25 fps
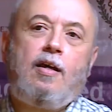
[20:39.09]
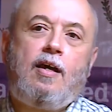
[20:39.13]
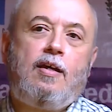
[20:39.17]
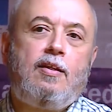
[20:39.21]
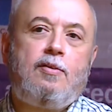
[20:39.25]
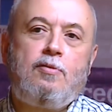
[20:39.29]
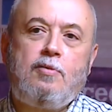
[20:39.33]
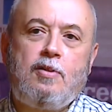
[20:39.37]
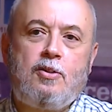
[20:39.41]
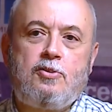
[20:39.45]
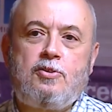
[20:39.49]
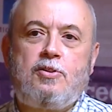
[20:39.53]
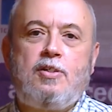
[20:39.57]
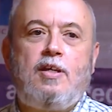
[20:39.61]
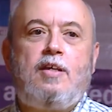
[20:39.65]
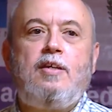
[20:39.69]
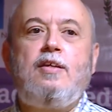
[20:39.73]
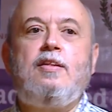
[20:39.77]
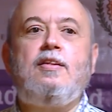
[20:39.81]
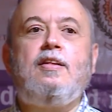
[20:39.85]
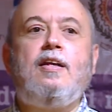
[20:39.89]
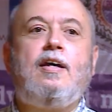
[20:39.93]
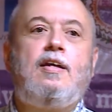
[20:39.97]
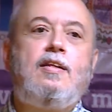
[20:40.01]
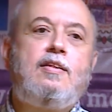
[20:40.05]
I'm not
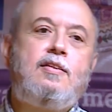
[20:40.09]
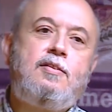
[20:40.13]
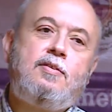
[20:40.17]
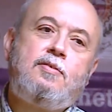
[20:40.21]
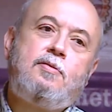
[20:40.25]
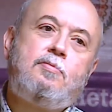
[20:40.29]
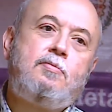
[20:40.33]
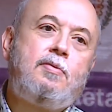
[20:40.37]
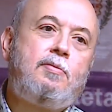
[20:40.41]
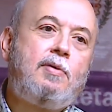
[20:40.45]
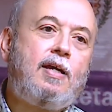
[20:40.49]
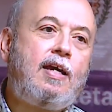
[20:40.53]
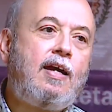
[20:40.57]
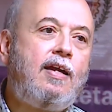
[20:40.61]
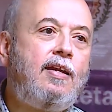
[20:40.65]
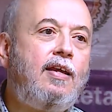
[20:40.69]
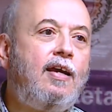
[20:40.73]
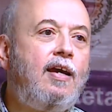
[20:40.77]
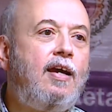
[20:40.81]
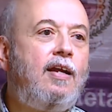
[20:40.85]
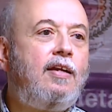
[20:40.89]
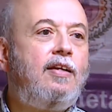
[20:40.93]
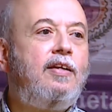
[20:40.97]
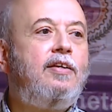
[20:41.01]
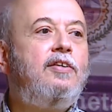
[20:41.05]
saying that
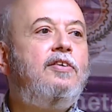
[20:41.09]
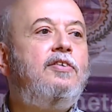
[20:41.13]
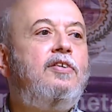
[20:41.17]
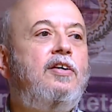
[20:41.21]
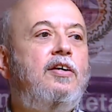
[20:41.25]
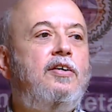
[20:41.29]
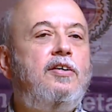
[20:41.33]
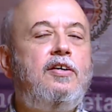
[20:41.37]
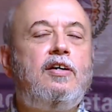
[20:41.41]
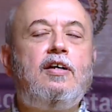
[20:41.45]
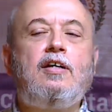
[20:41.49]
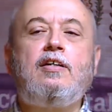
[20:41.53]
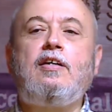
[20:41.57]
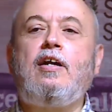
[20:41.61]
mechanical engineers